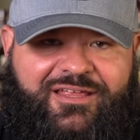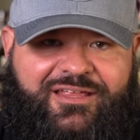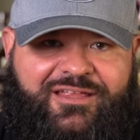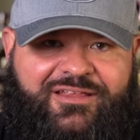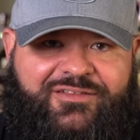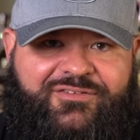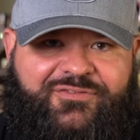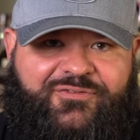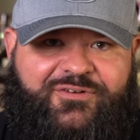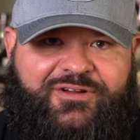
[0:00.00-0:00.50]

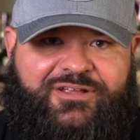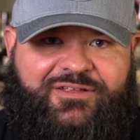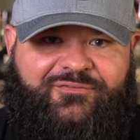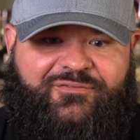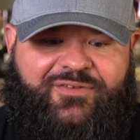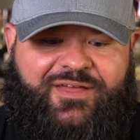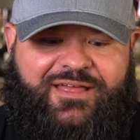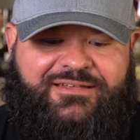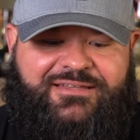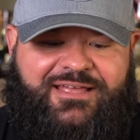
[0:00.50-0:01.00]
It's freaking
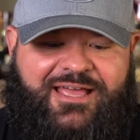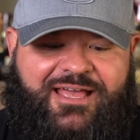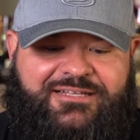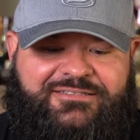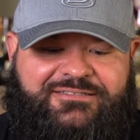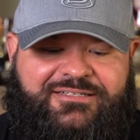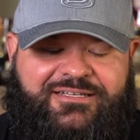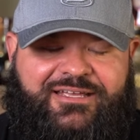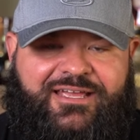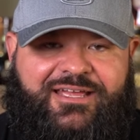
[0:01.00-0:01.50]

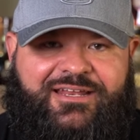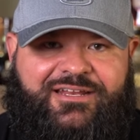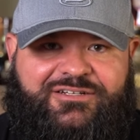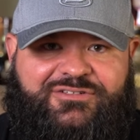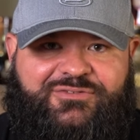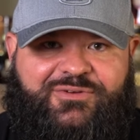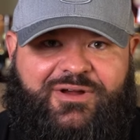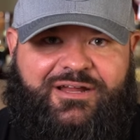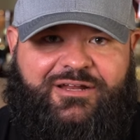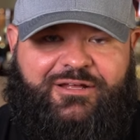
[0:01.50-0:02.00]
fantastic, and
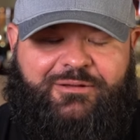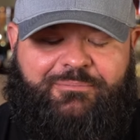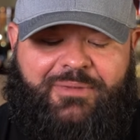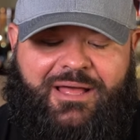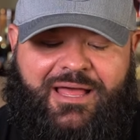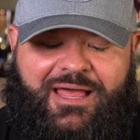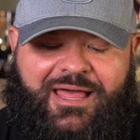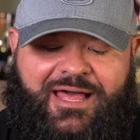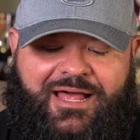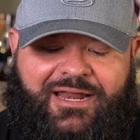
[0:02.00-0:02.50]
it's right up
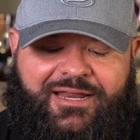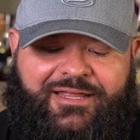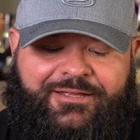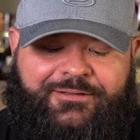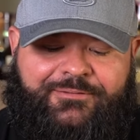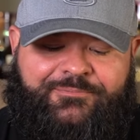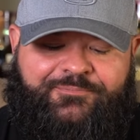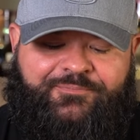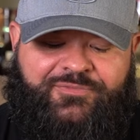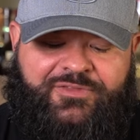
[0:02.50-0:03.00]
my alley.